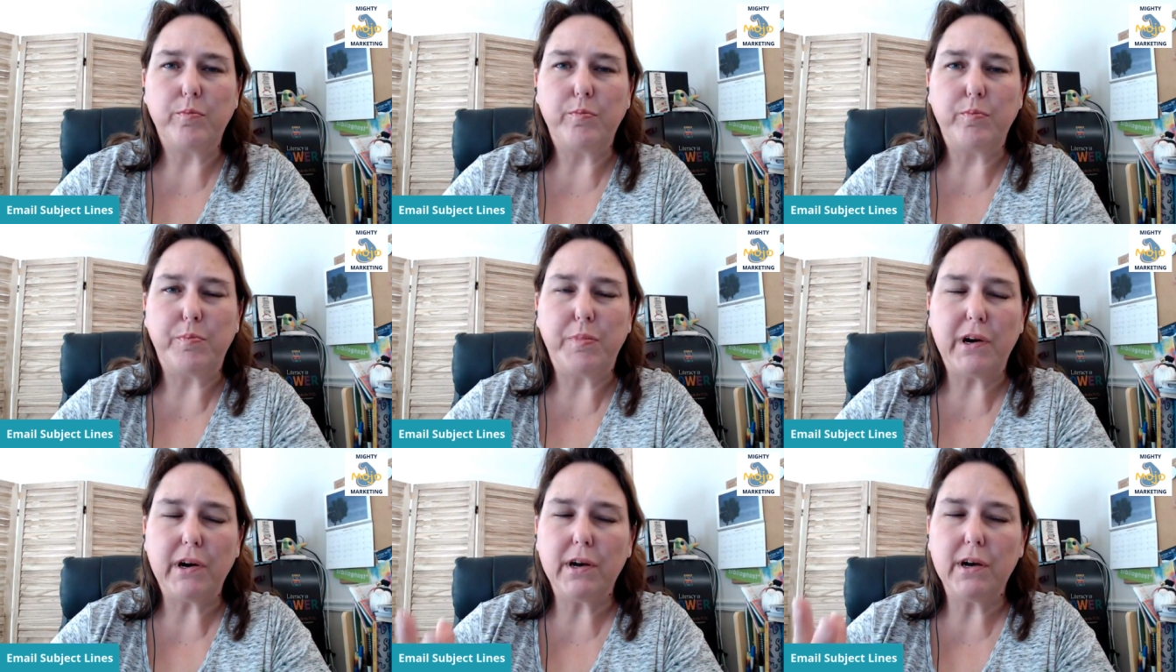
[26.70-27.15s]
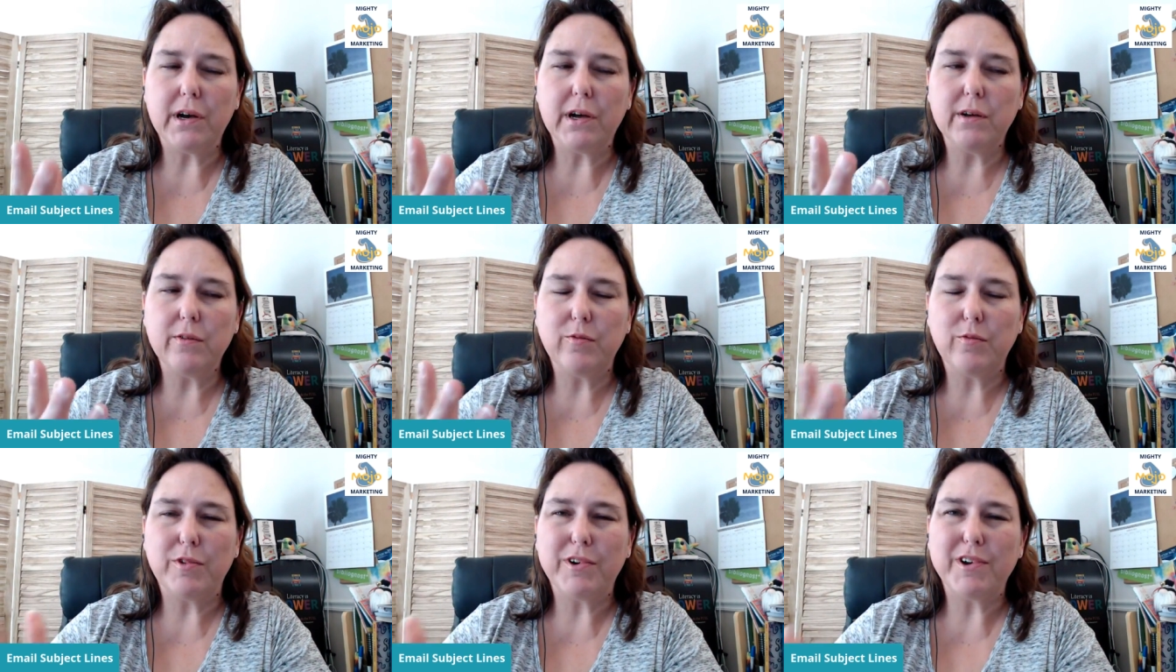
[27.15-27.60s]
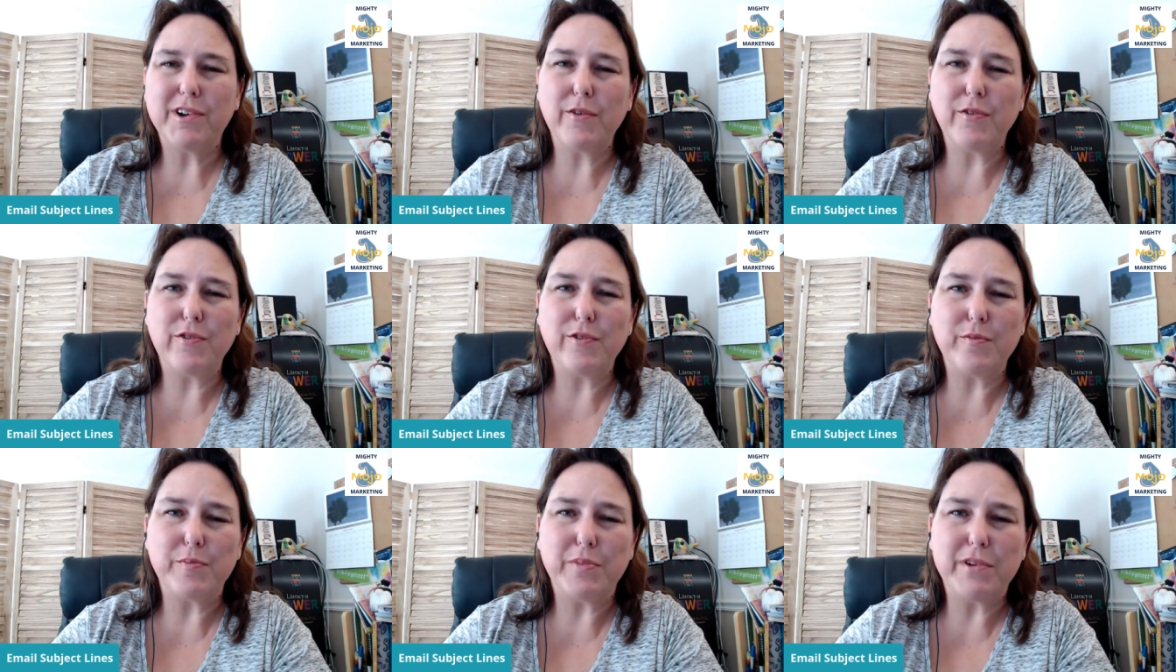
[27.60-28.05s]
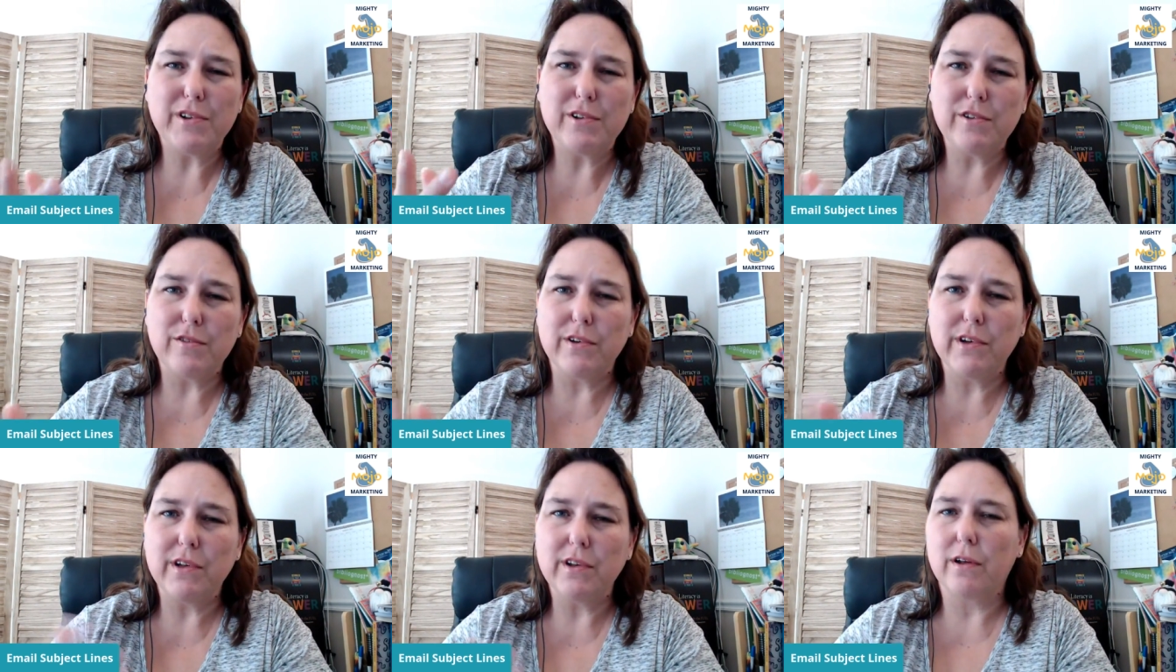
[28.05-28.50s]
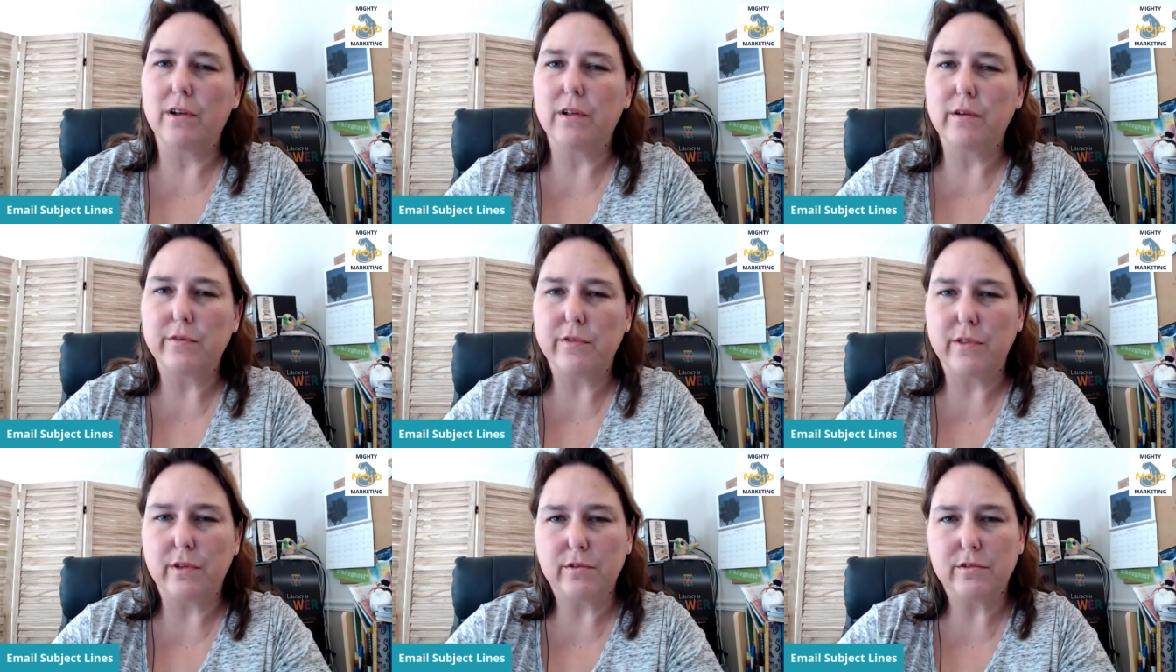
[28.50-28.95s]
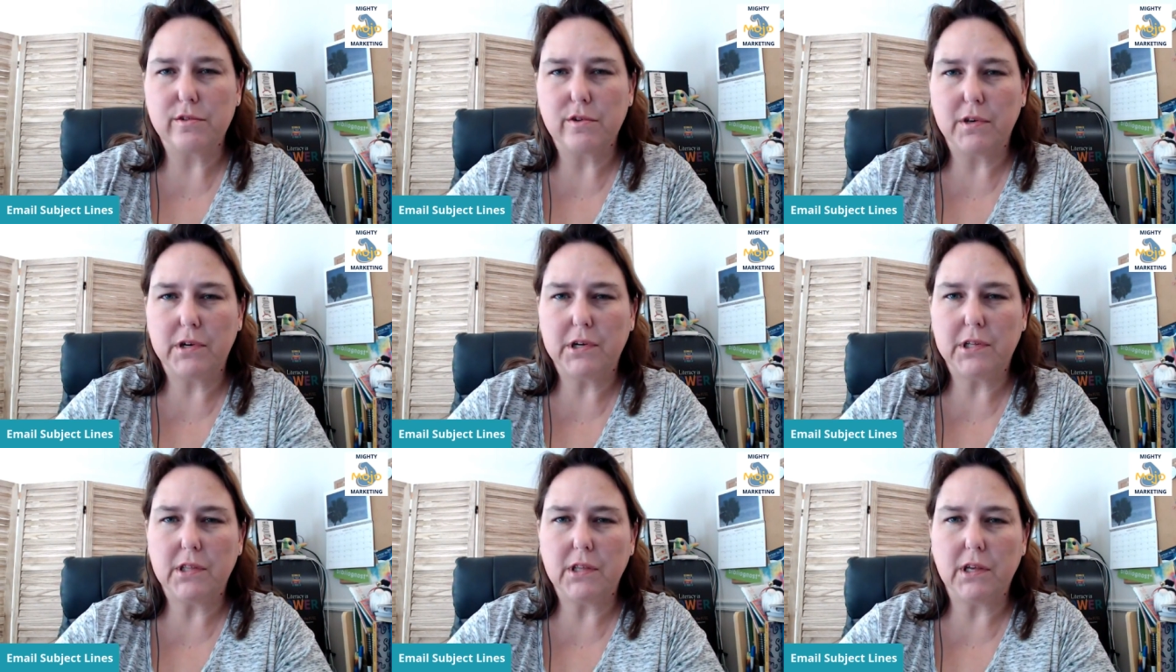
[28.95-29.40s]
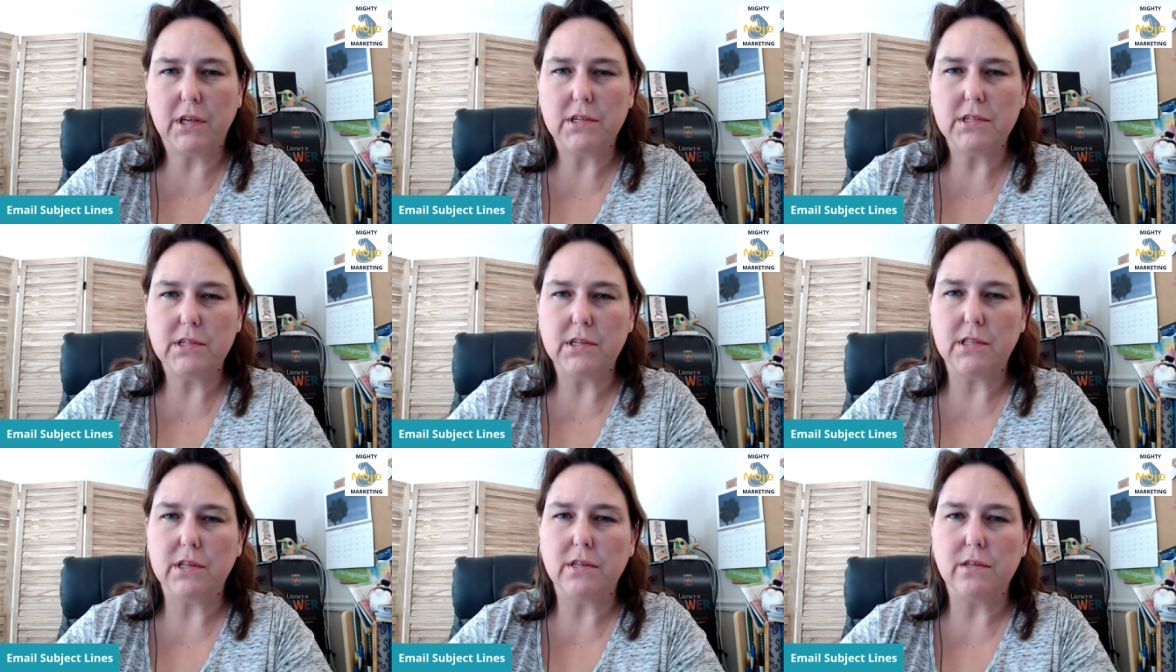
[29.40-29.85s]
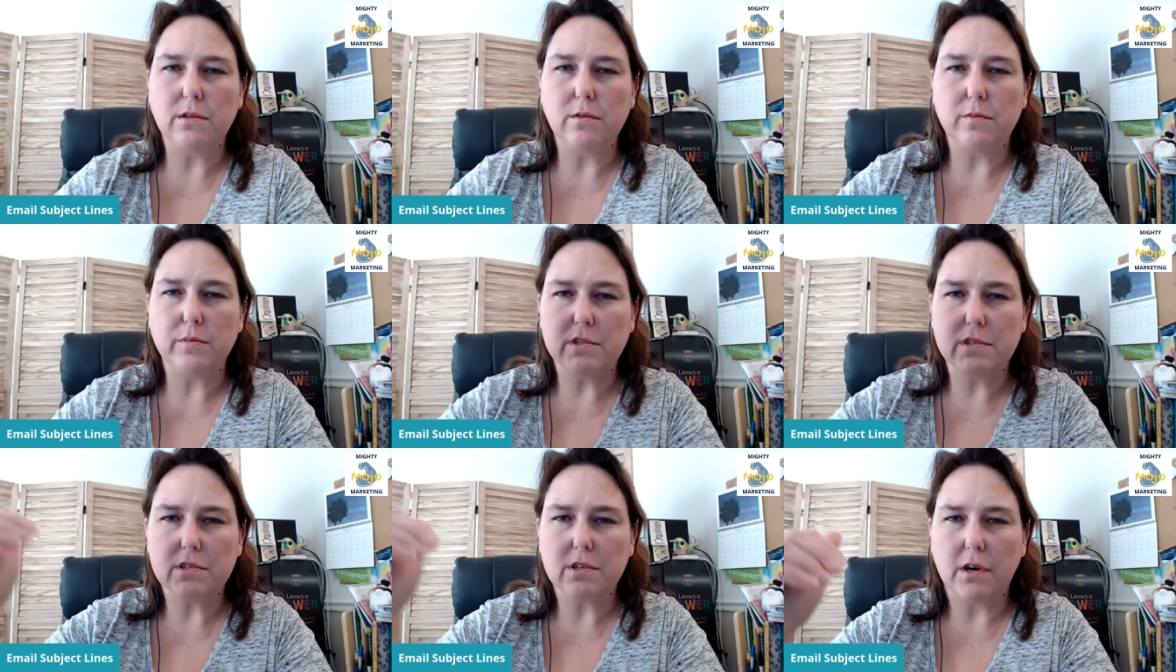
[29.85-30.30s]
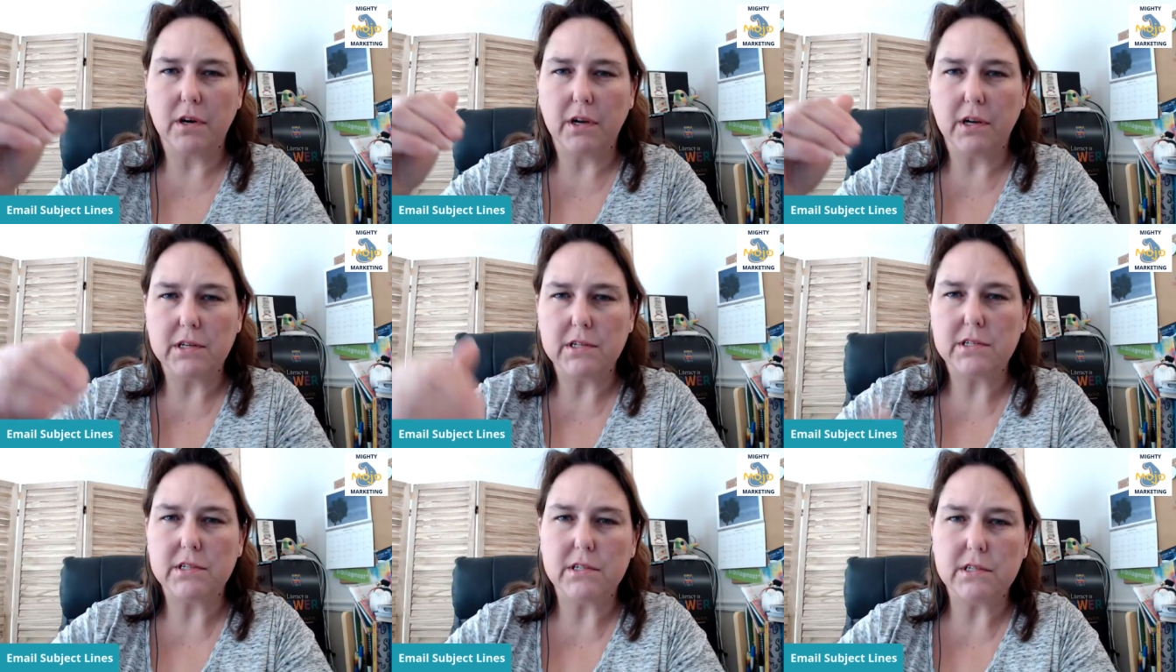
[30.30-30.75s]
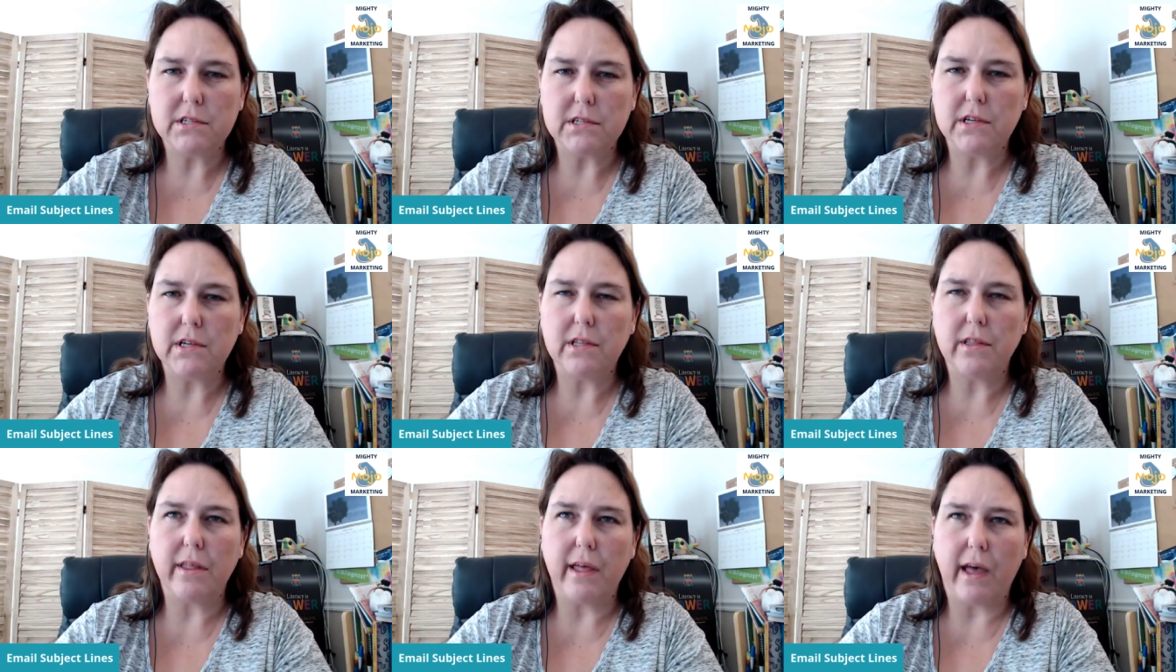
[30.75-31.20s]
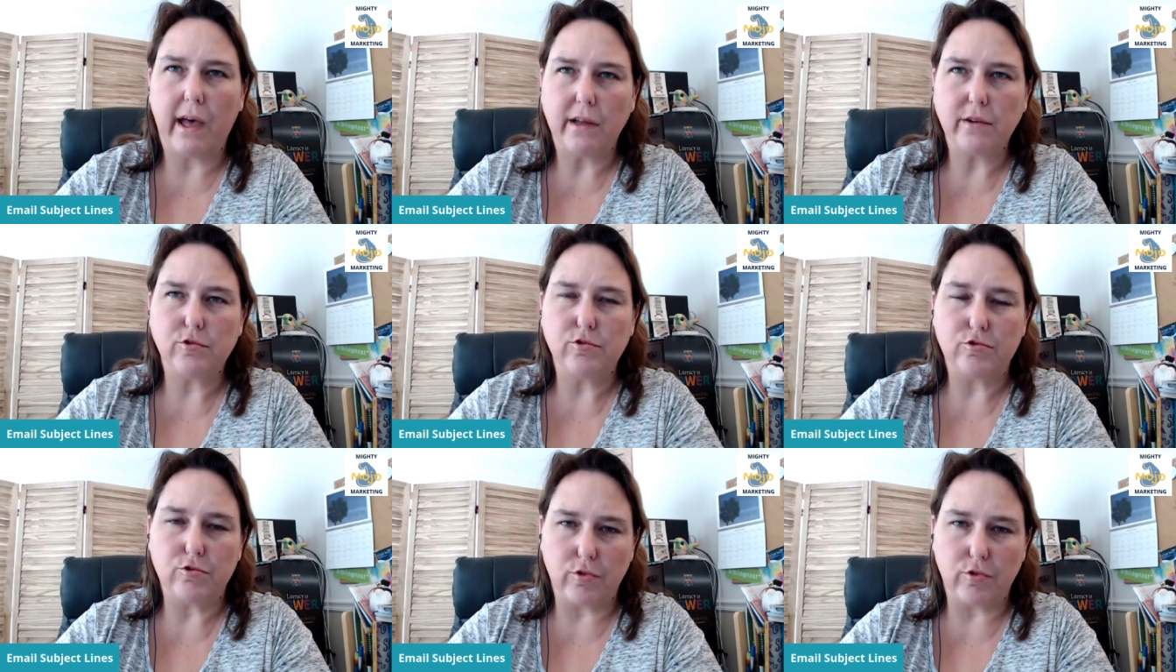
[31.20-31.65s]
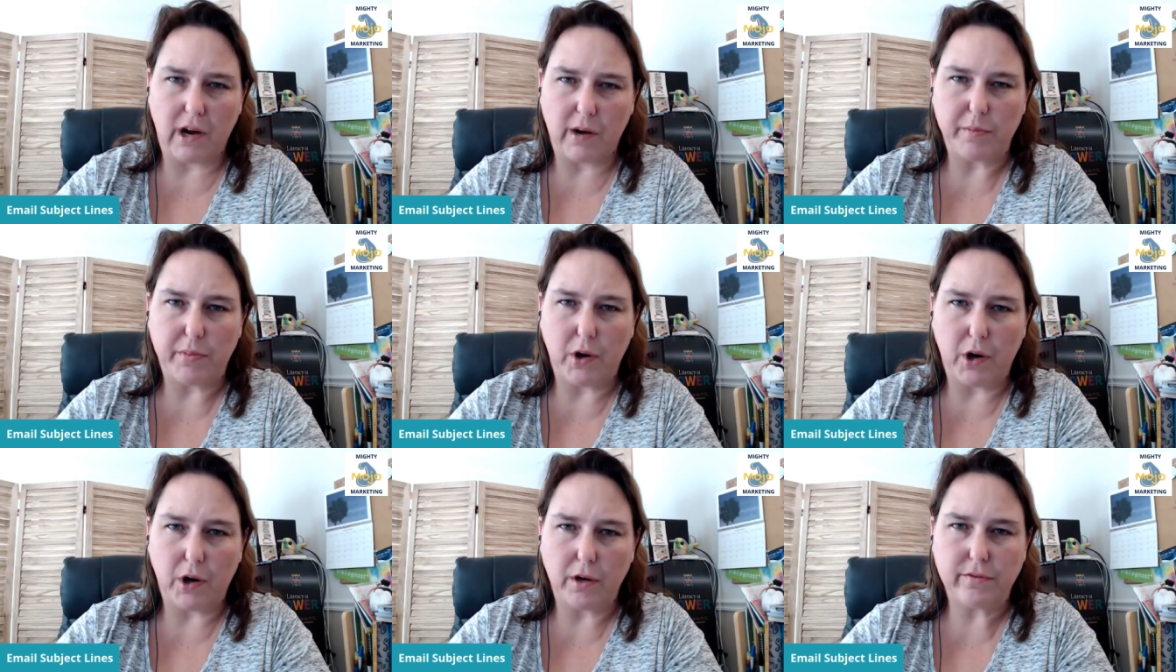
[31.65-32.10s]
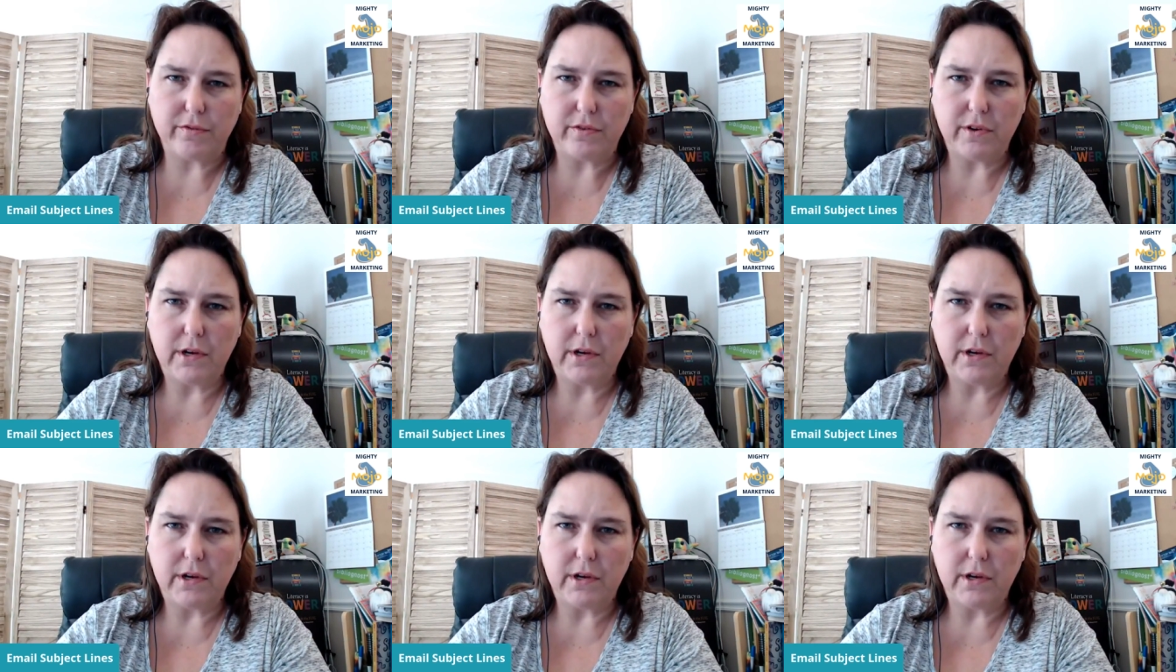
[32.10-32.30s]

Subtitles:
But what if you've been doing all of those great things and then you've been starting to see that drop off?